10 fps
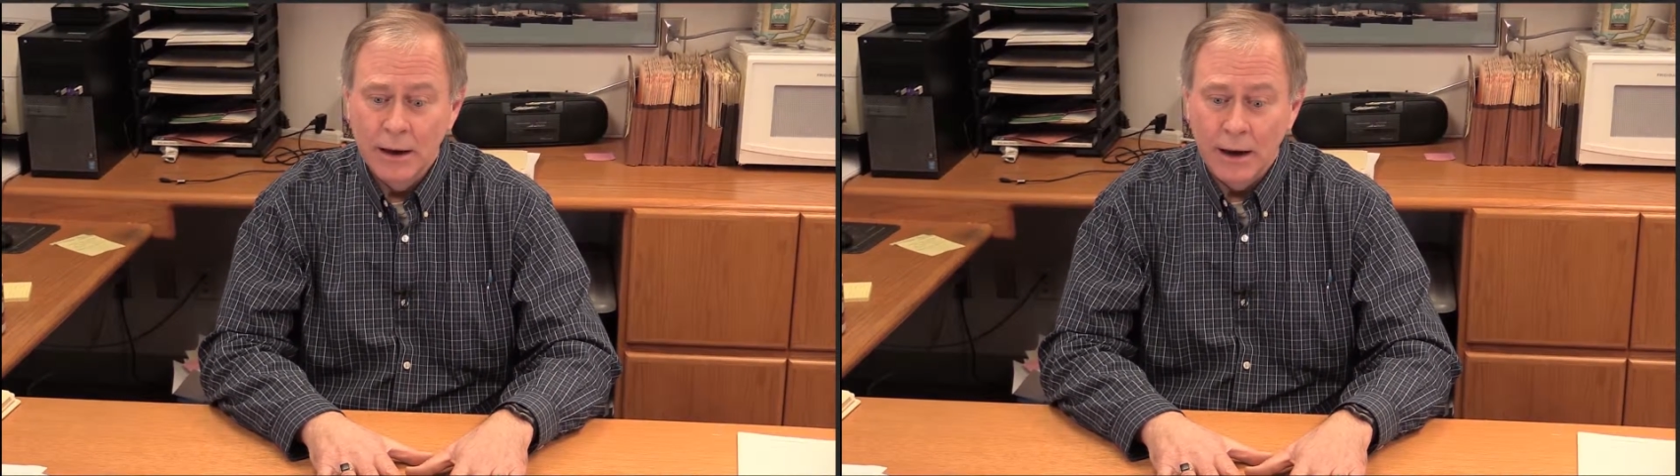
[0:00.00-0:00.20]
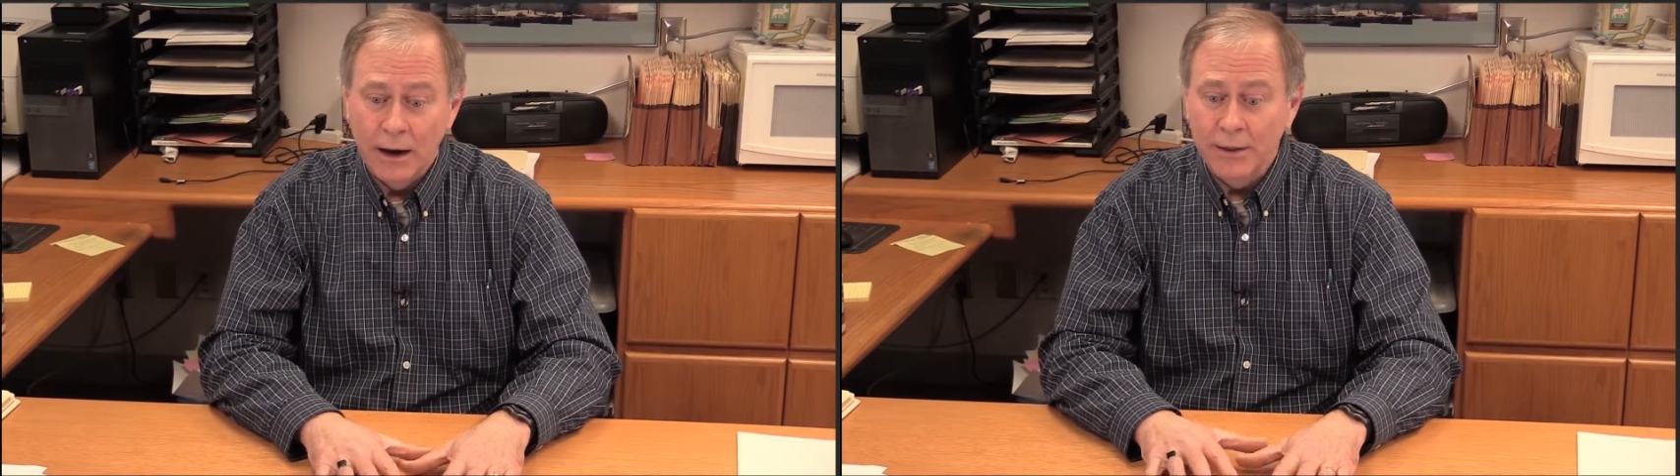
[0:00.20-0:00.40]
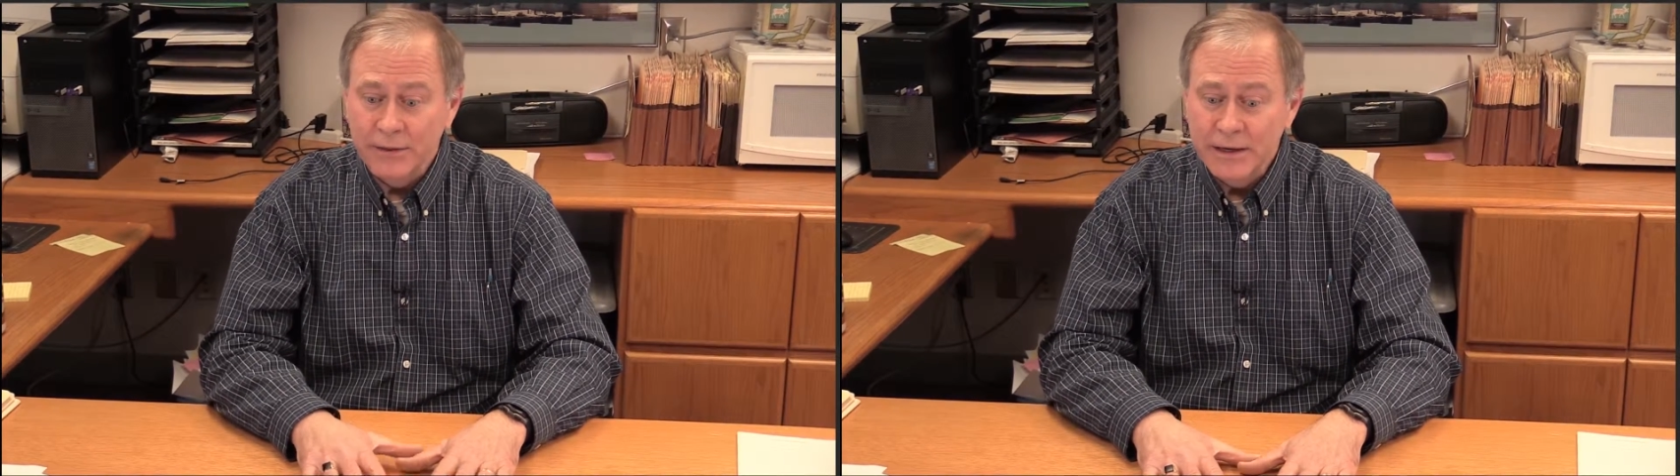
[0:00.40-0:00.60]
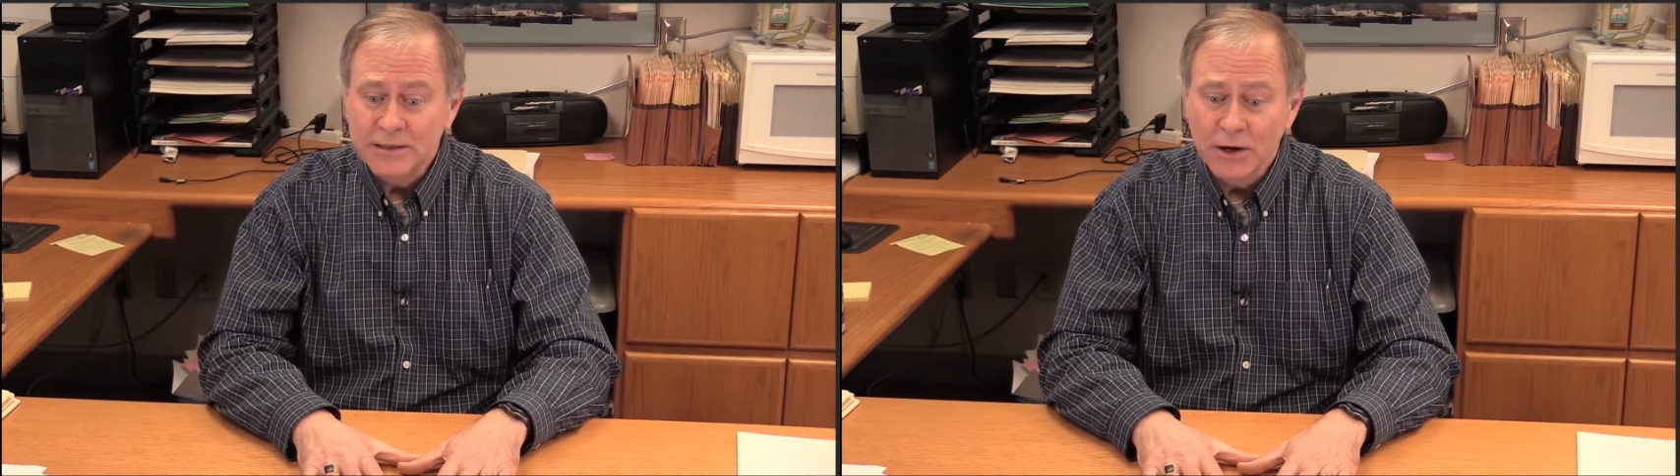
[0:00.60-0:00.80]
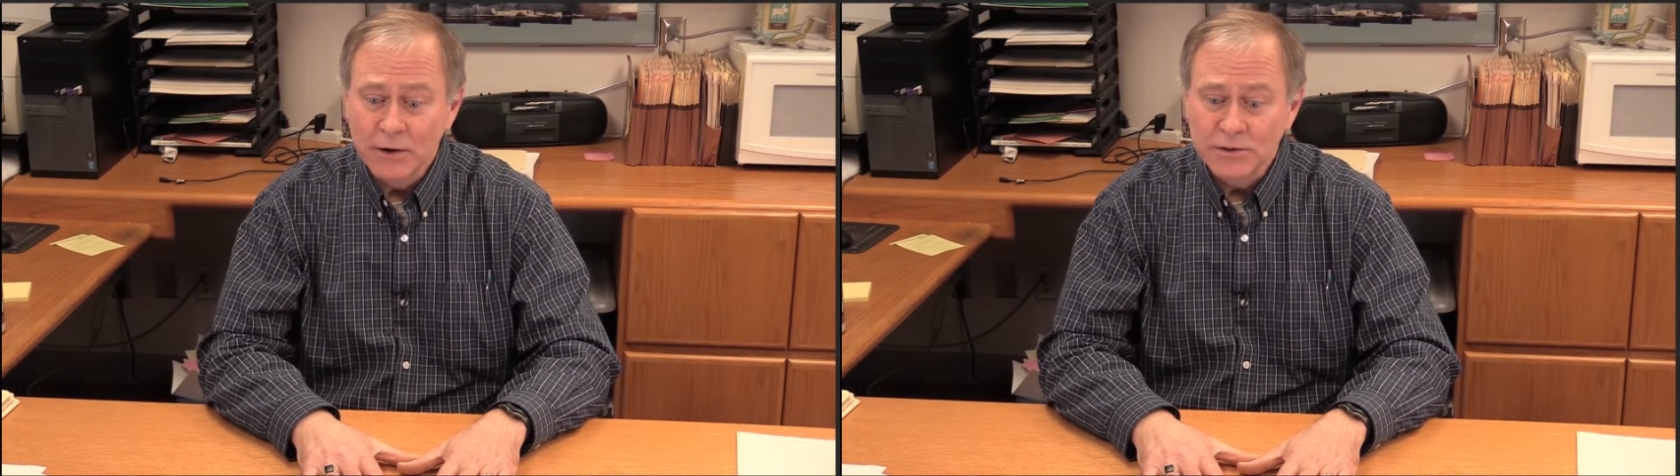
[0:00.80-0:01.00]
The
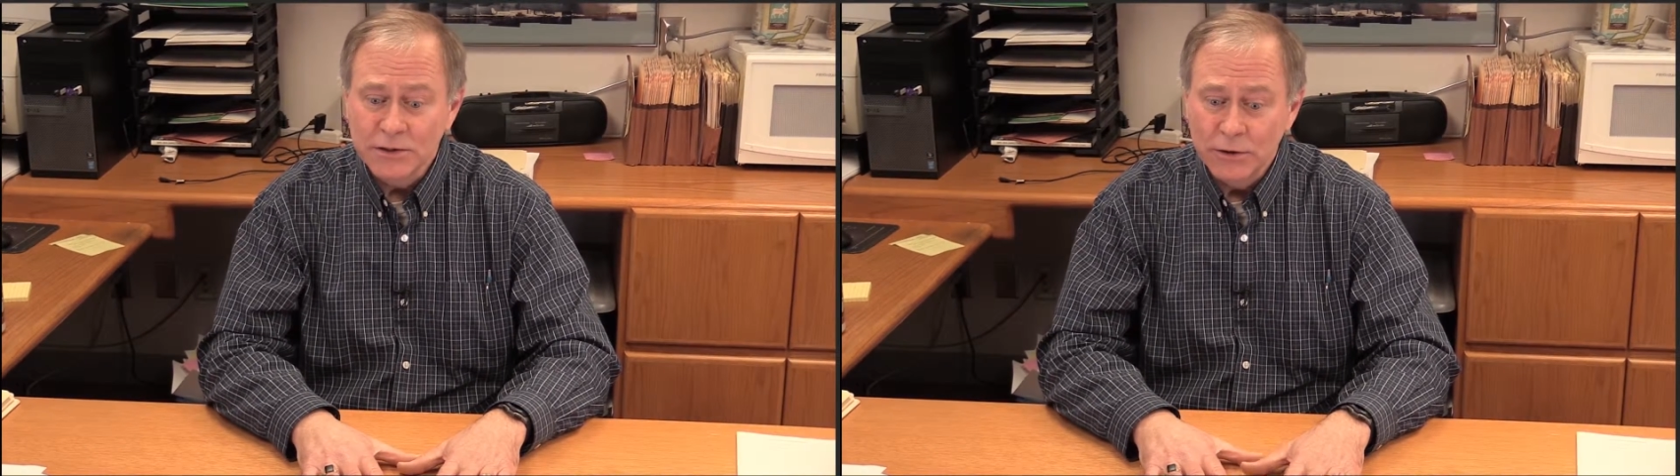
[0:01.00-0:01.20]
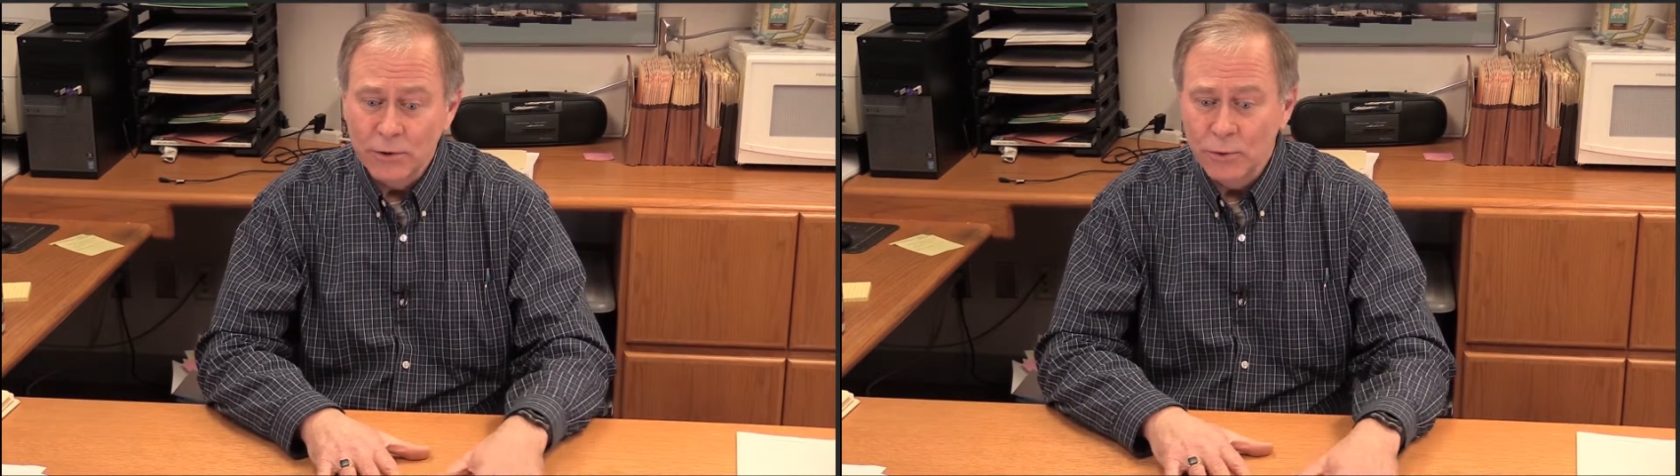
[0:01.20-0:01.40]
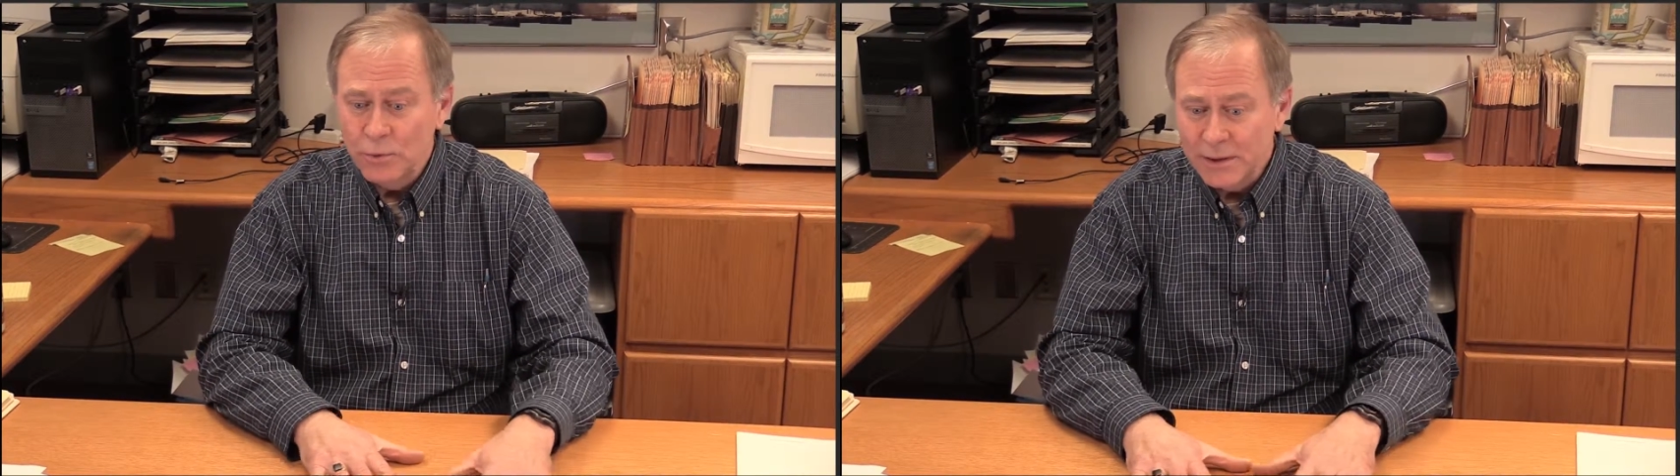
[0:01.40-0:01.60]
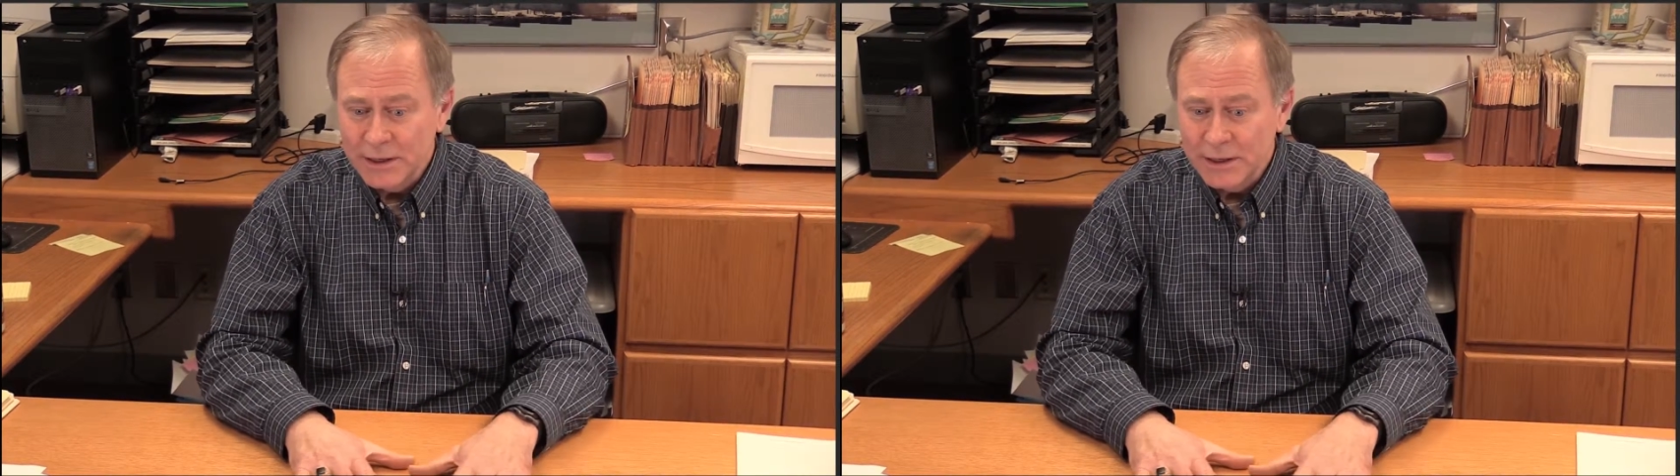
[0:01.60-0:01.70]
East Coast, though,